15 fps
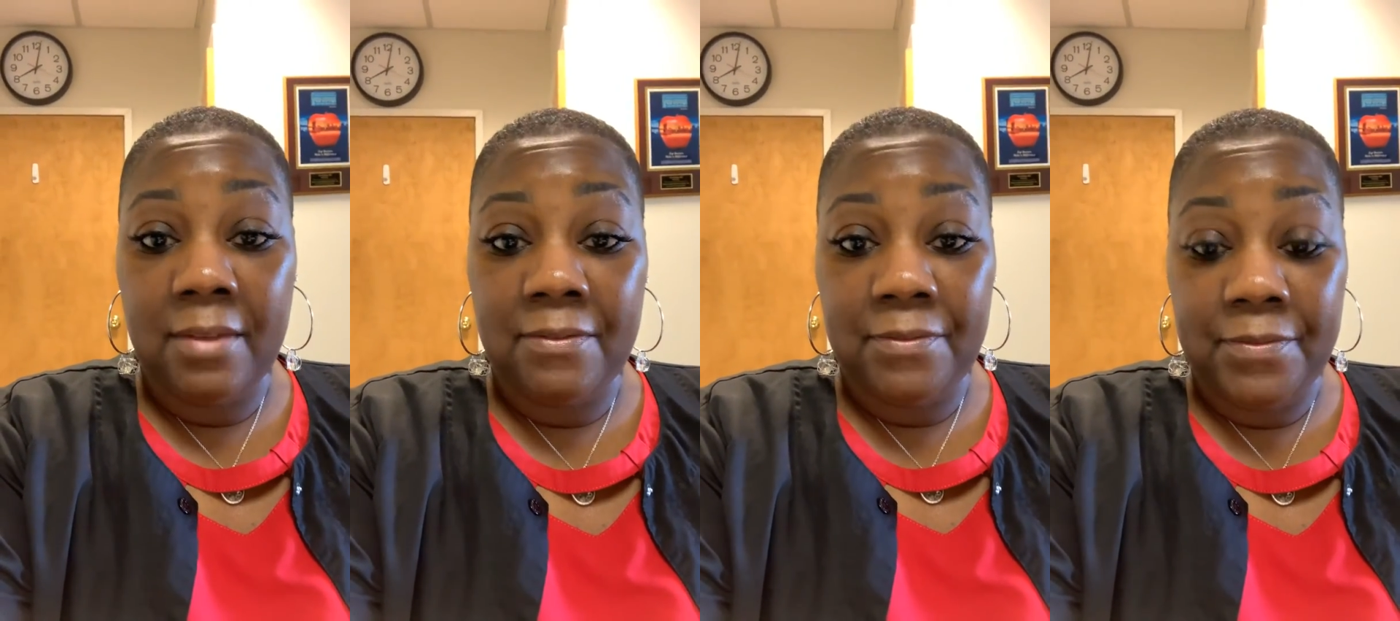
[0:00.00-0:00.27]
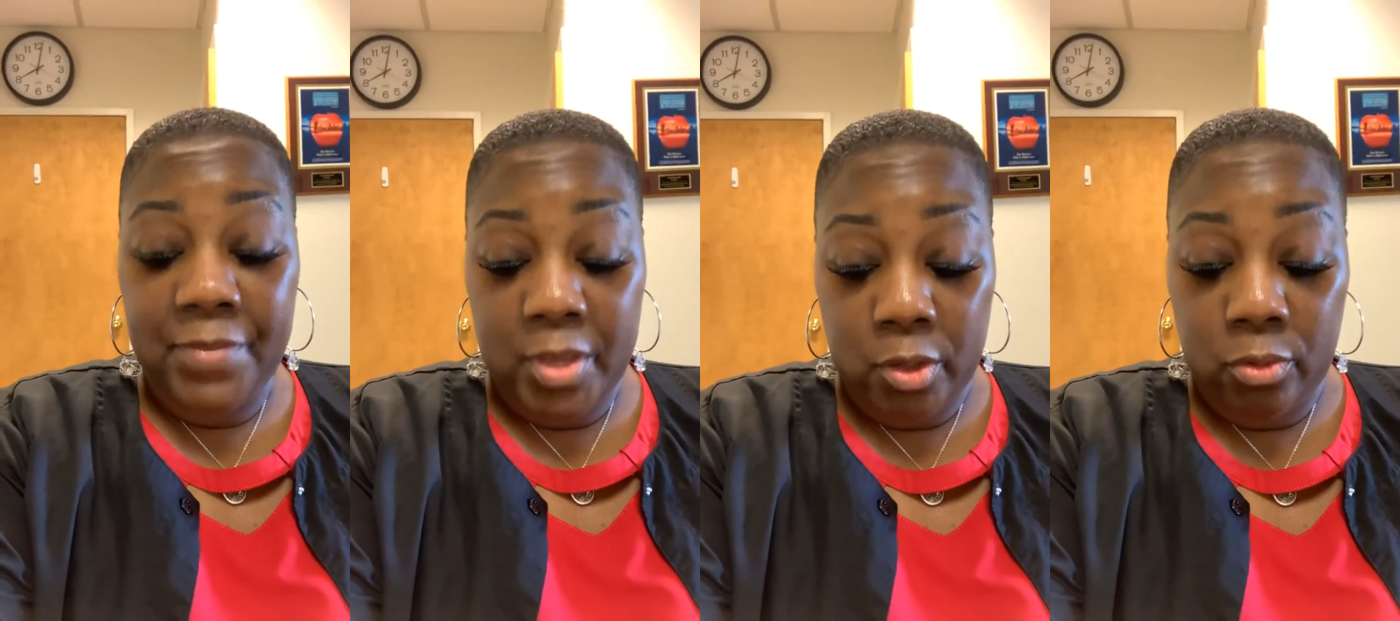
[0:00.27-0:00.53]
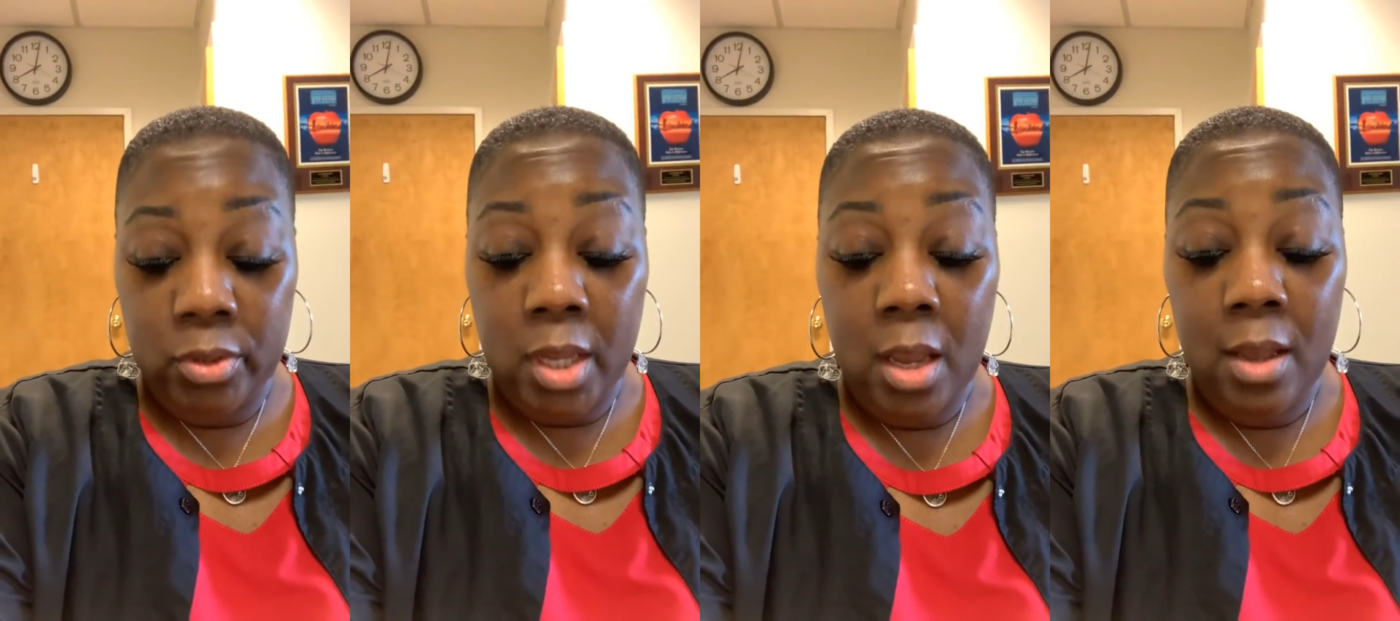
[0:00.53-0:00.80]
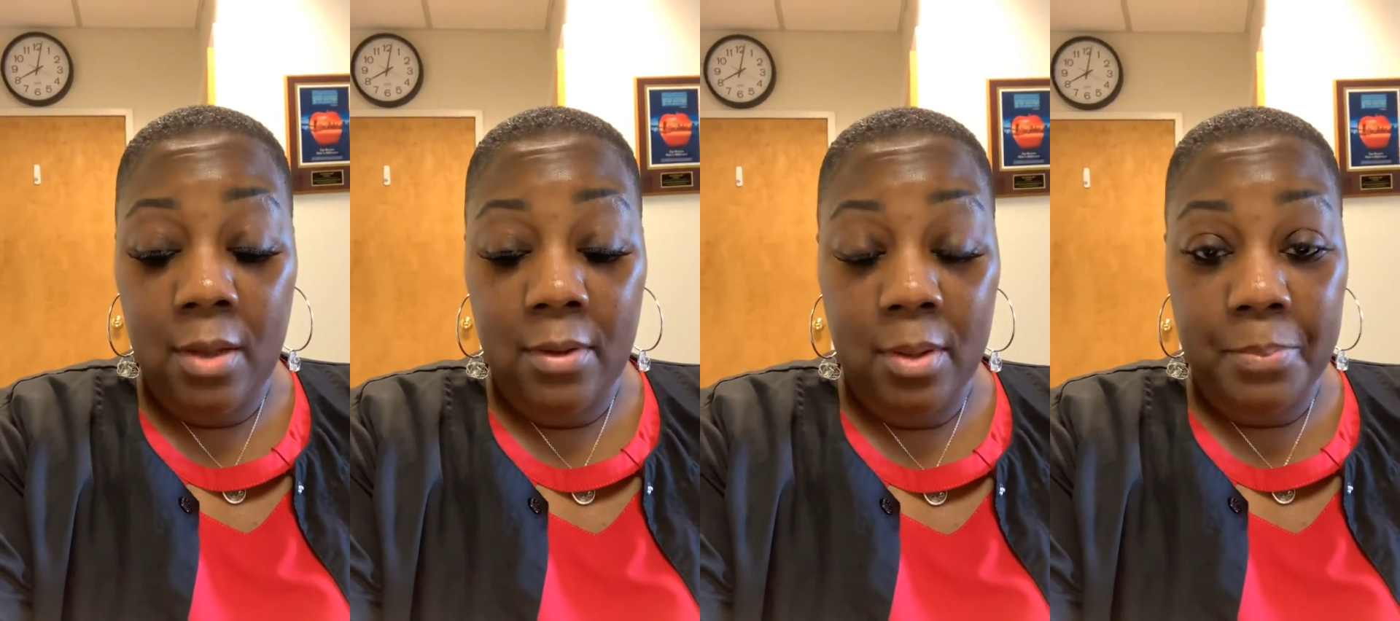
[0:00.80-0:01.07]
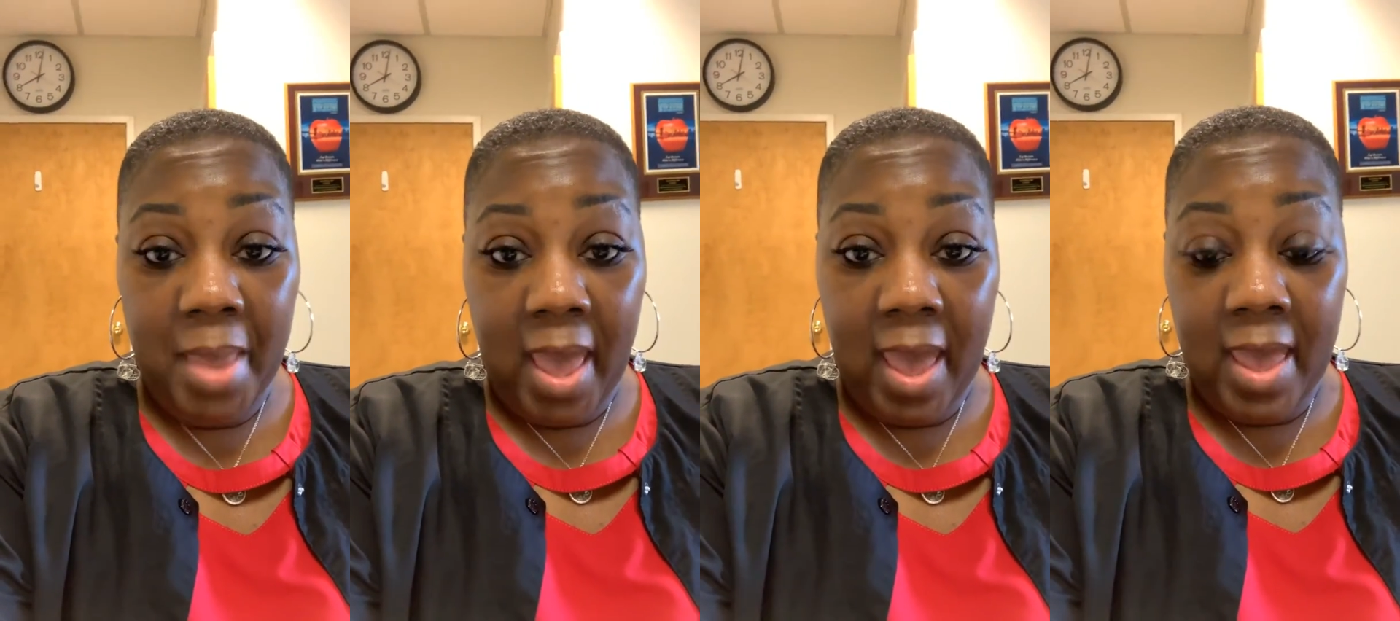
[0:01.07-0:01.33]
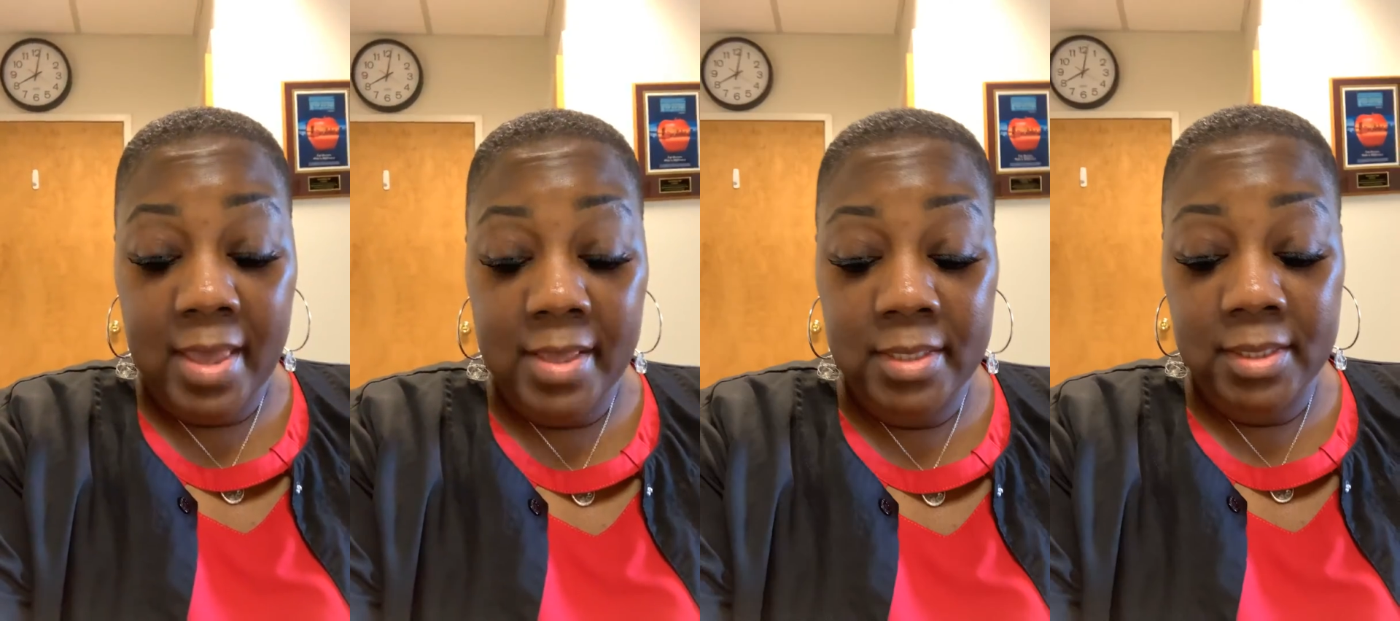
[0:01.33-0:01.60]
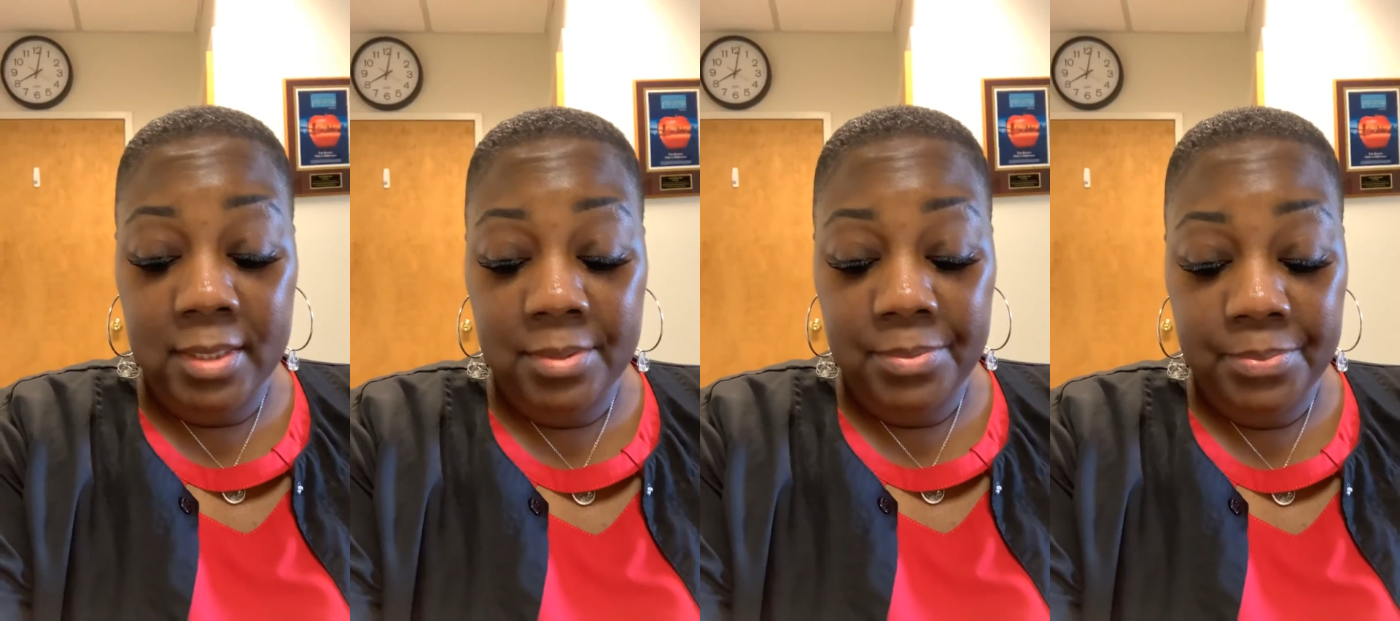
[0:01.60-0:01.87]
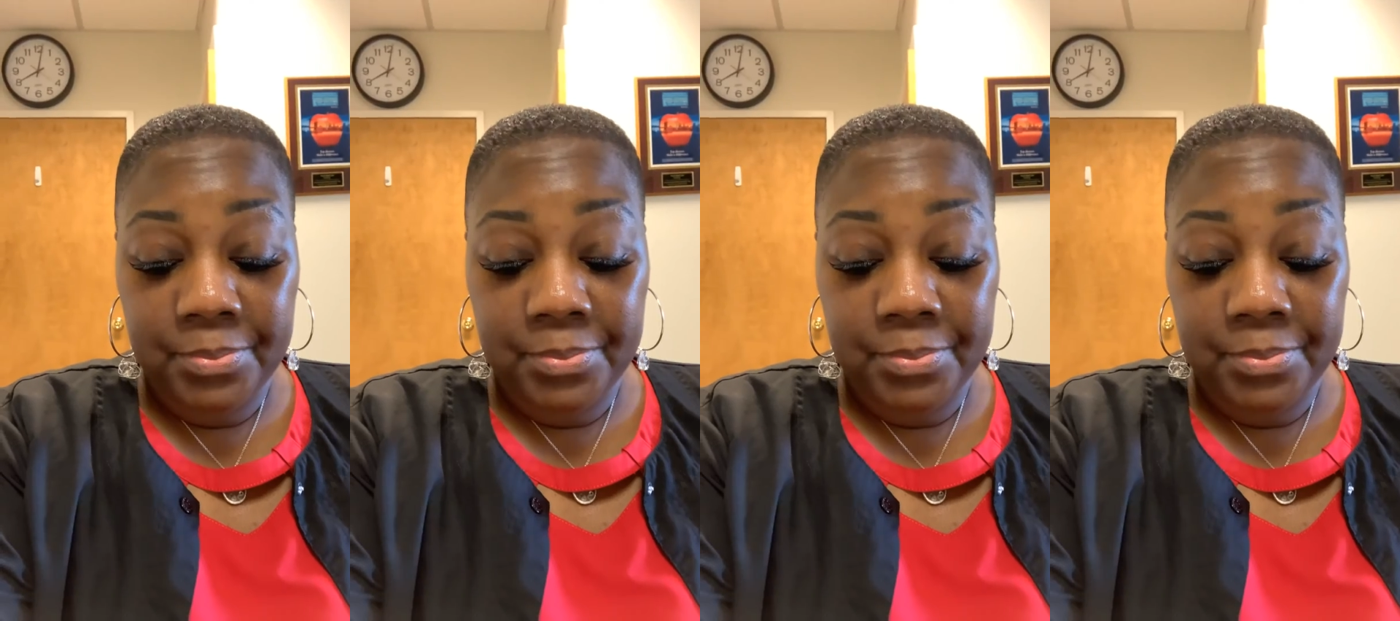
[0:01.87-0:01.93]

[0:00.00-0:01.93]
filled past,